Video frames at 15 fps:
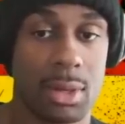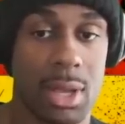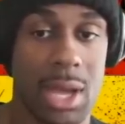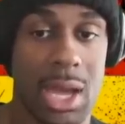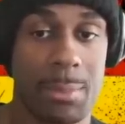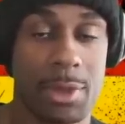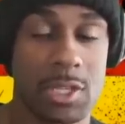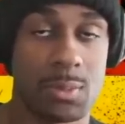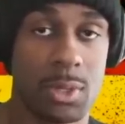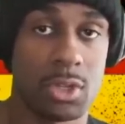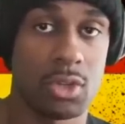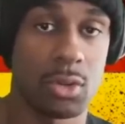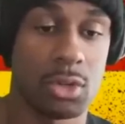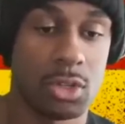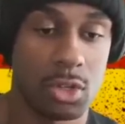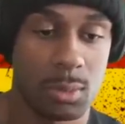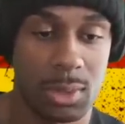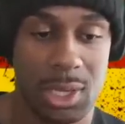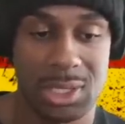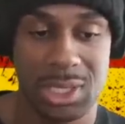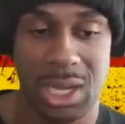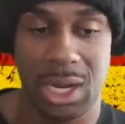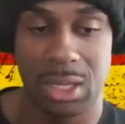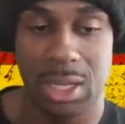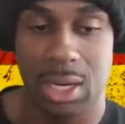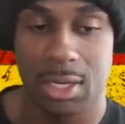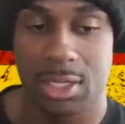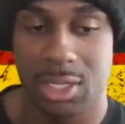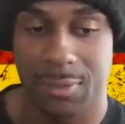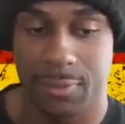I must bid you adieu because I got a lot
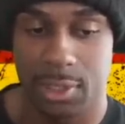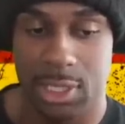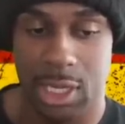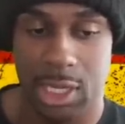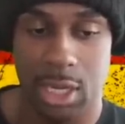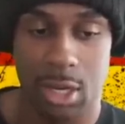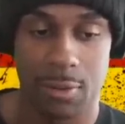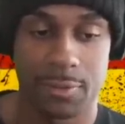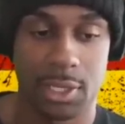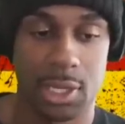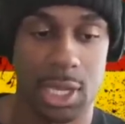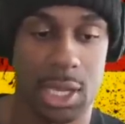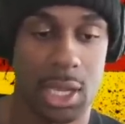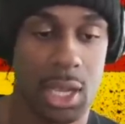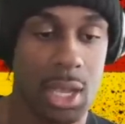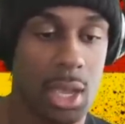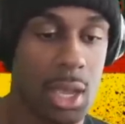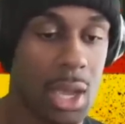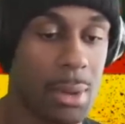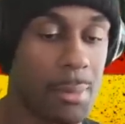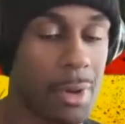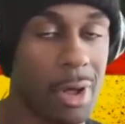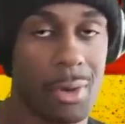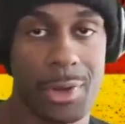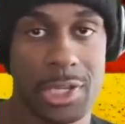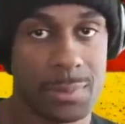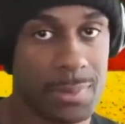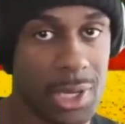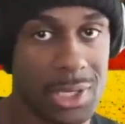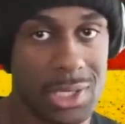of stuff to take care of today. I'm always
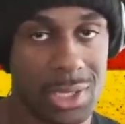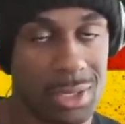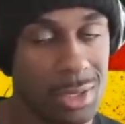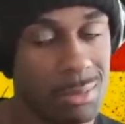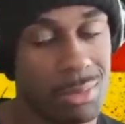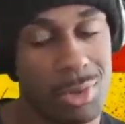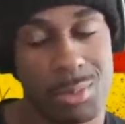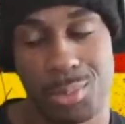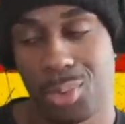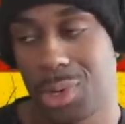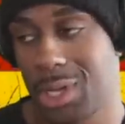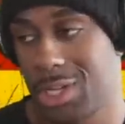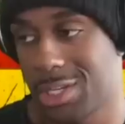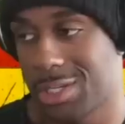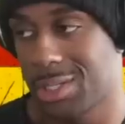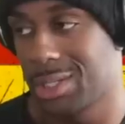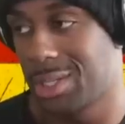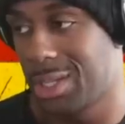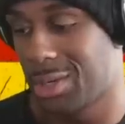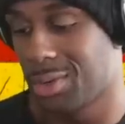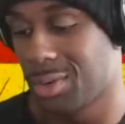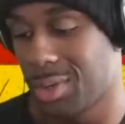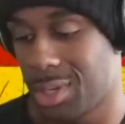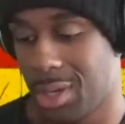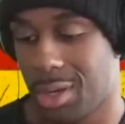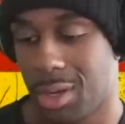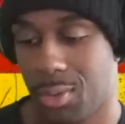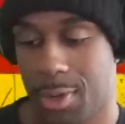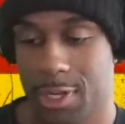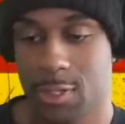busy. Your boy is literally
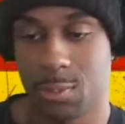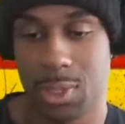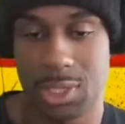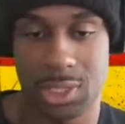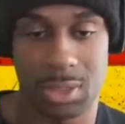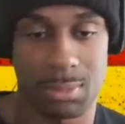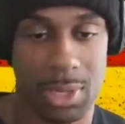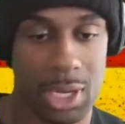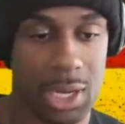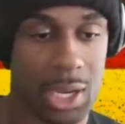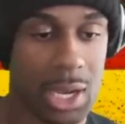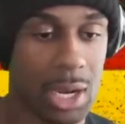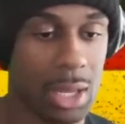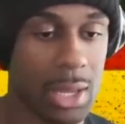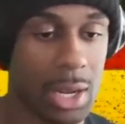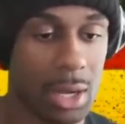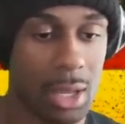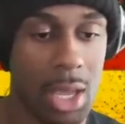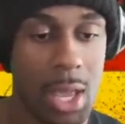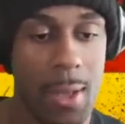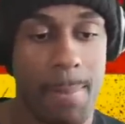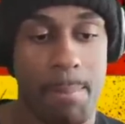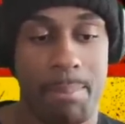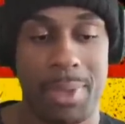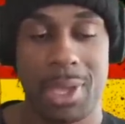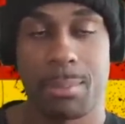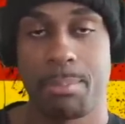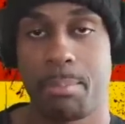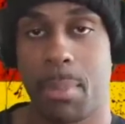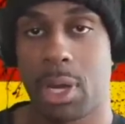always busy, man. I got a lot of
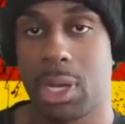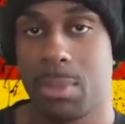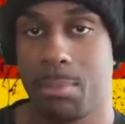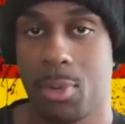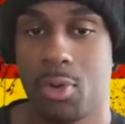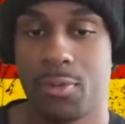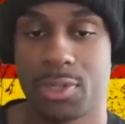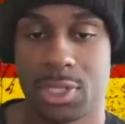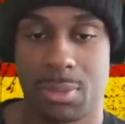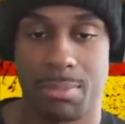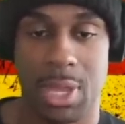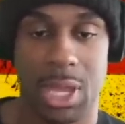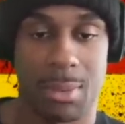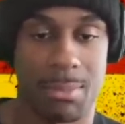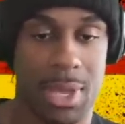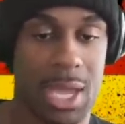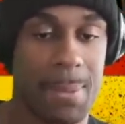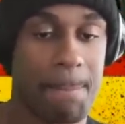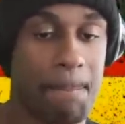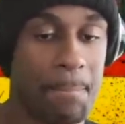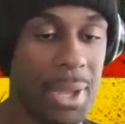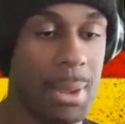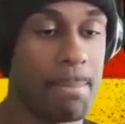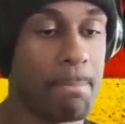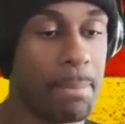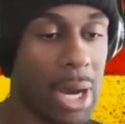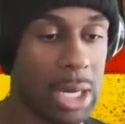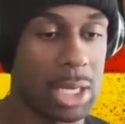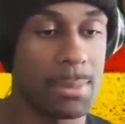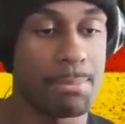big money moves to make, man. Big
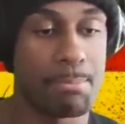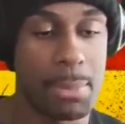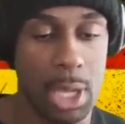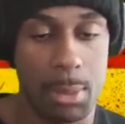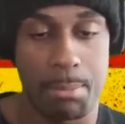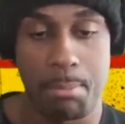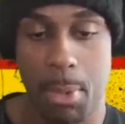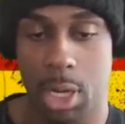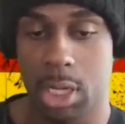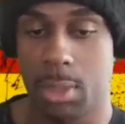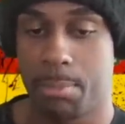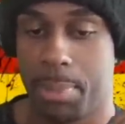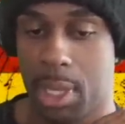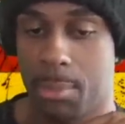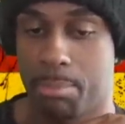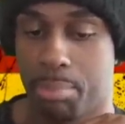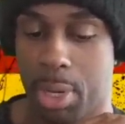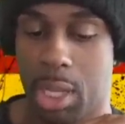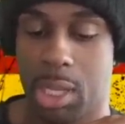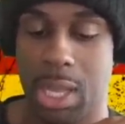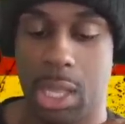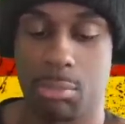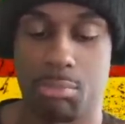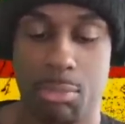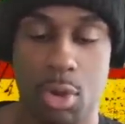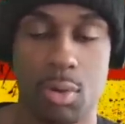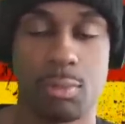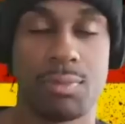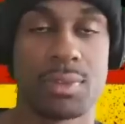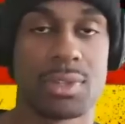body, big money, big break gang
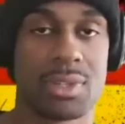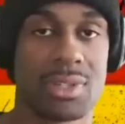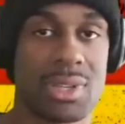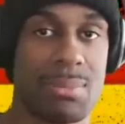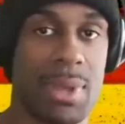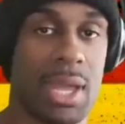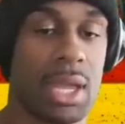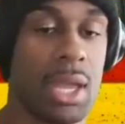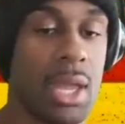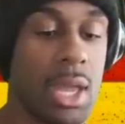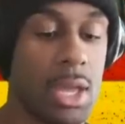moves to make.